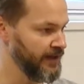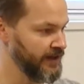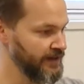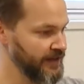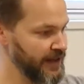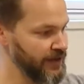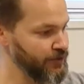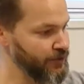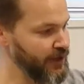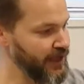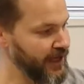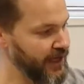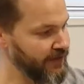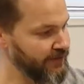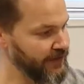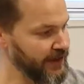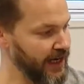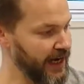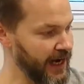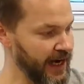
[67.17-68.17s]
Then we
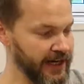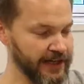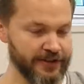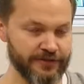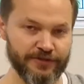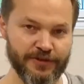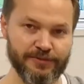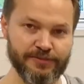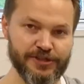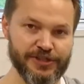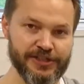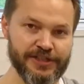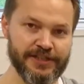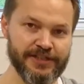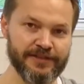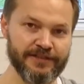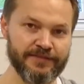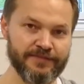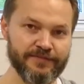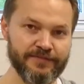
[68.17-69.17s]
have the heart of the
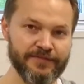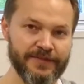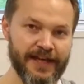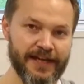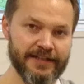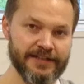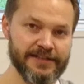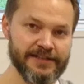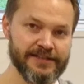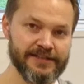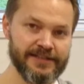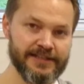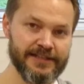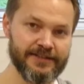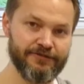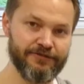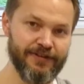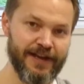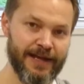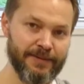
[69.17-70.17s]
machine, that is the
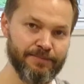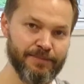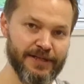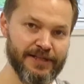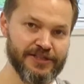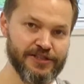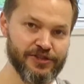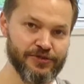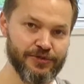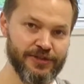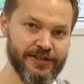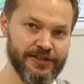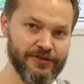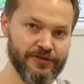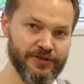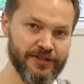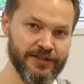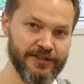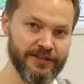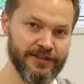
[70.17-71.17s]
flatbed screen
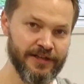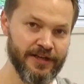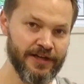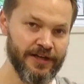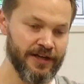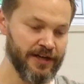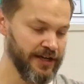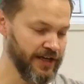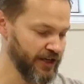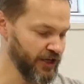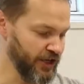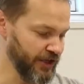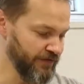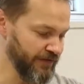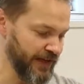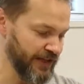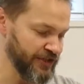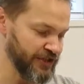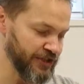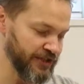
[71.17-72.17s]
unit,
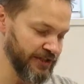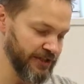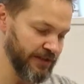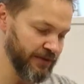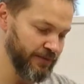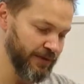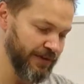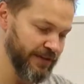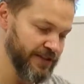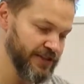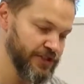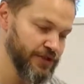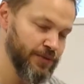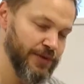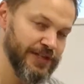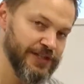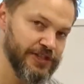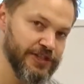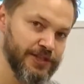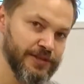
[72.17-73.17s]
conventional with a
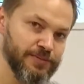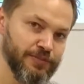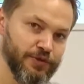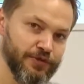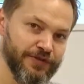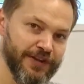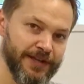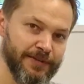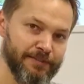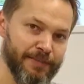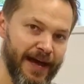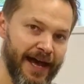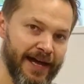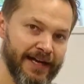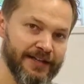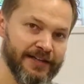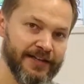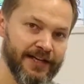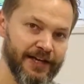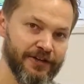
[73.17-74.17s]
squeegee moving
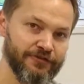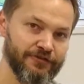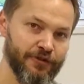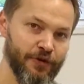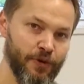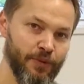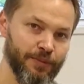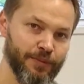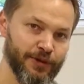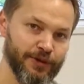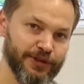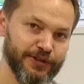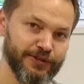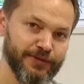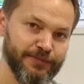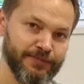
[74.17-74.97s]
back and forward.